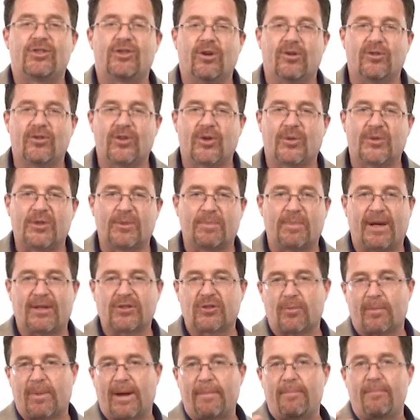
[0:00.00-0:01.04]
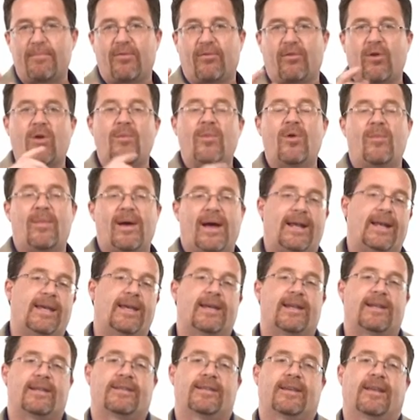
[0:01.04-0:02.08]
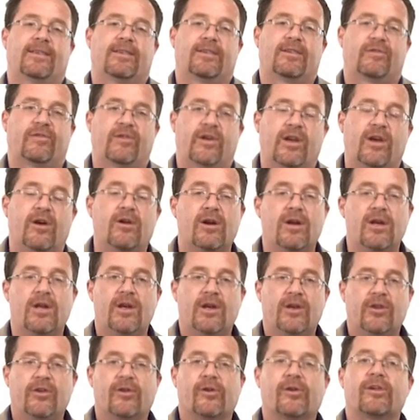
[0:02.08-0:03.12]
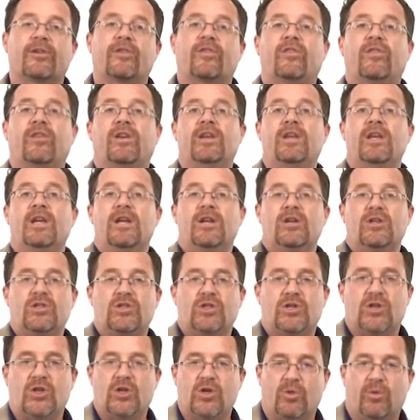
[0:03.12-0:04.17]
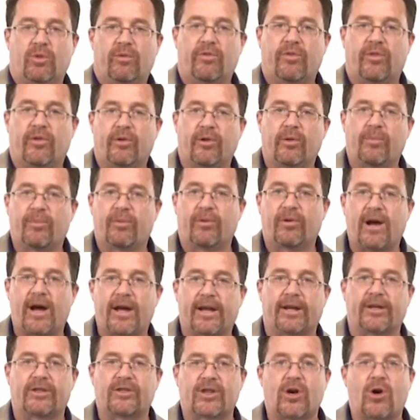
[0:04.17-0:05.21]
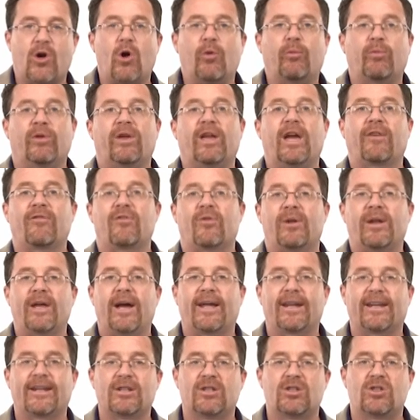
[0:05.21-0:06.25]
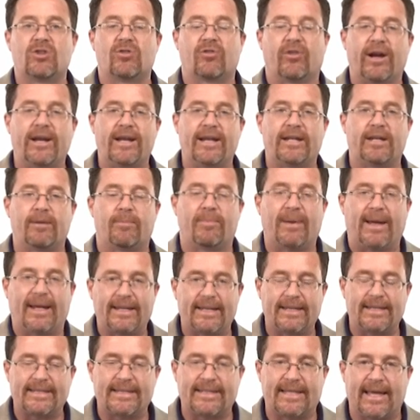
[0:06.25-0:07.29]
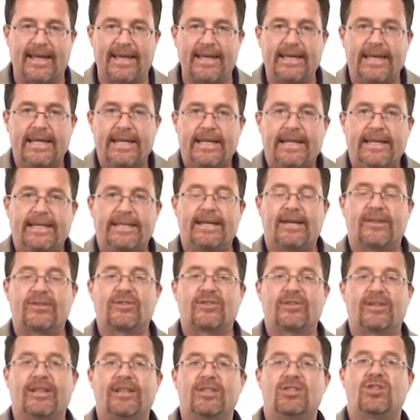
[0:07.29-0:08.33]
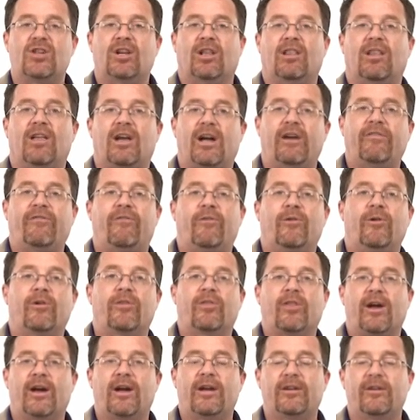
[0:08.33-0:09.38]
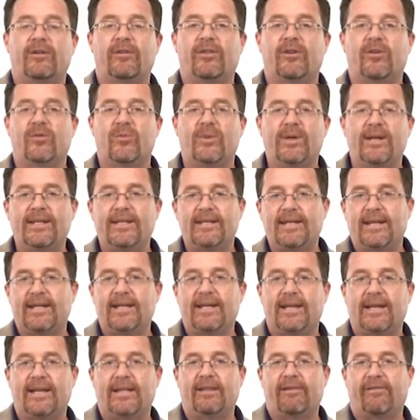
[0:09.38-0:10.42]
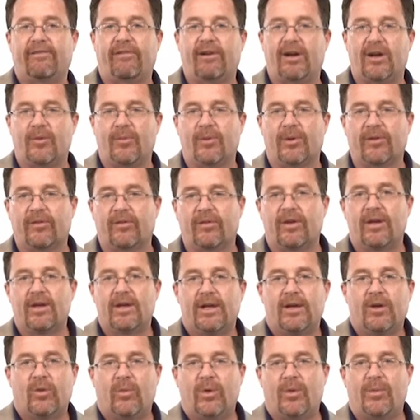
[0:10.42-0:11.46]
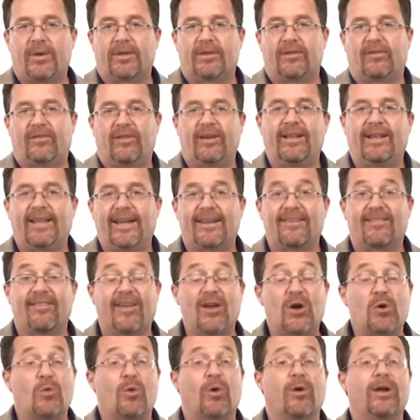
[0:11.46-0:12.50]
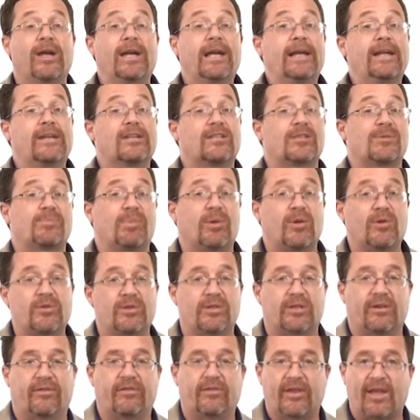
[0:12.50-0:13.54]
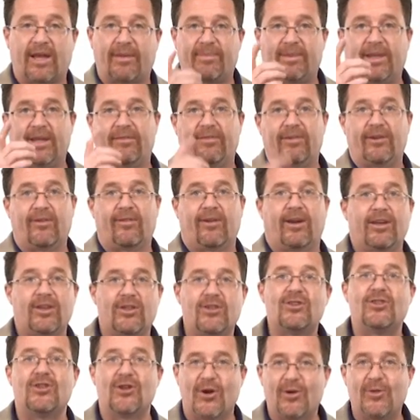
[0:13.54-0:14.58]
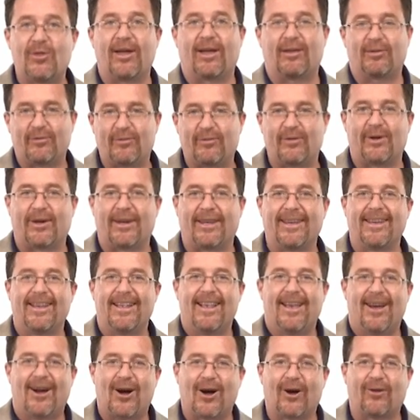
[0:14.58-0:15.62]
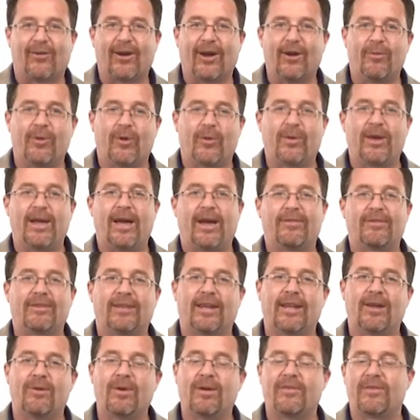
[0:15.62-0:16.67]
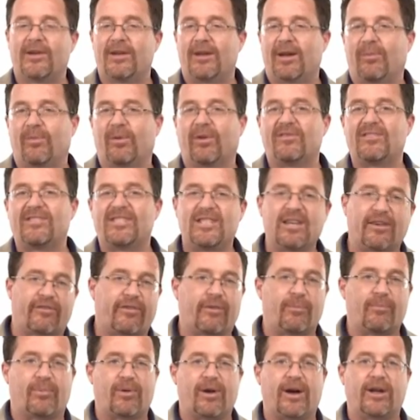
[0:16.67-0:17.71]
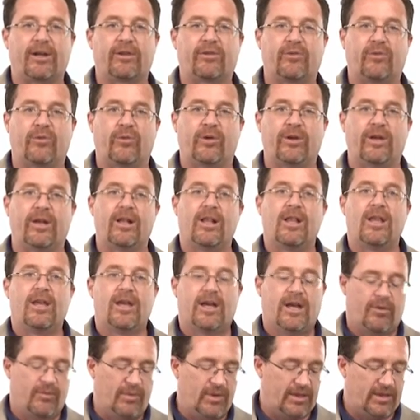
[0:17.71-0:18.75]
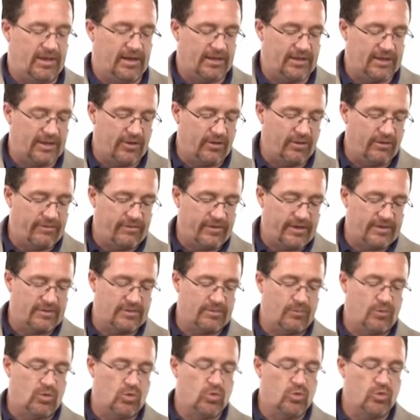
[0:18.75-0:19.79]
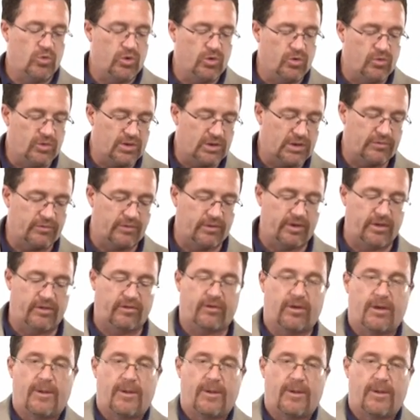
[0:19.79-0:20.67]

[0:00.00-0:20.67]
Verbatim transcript: Joe Show is sponsored by Promo Matting, and at the end of this video, you're going to see two of their products. So hopefully everyone had a great Independence Day yesterday, July fourth. I know that we did, and the fireworks we went to see last night were explosive. Stop laughing, Craig. You know that's funny. All right, what do we have today? We have a number of different products for you, and we think that you'll find some cool uses for these.